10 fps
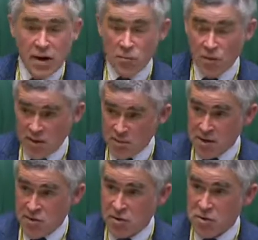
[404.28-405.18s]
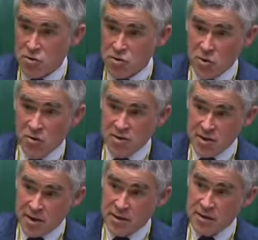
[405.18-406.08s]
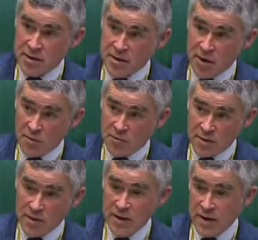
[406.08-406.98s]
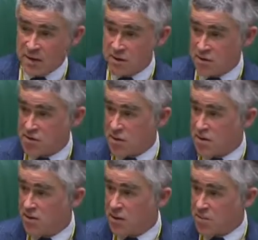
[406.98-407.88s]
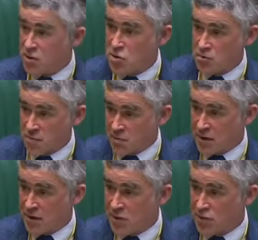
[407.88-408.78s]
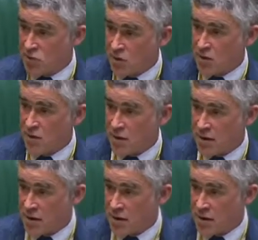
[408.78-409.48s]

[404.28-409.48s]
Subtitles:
And Westminster should not stand in that way, and I suggest Labour shouldn't be backing the Tories in that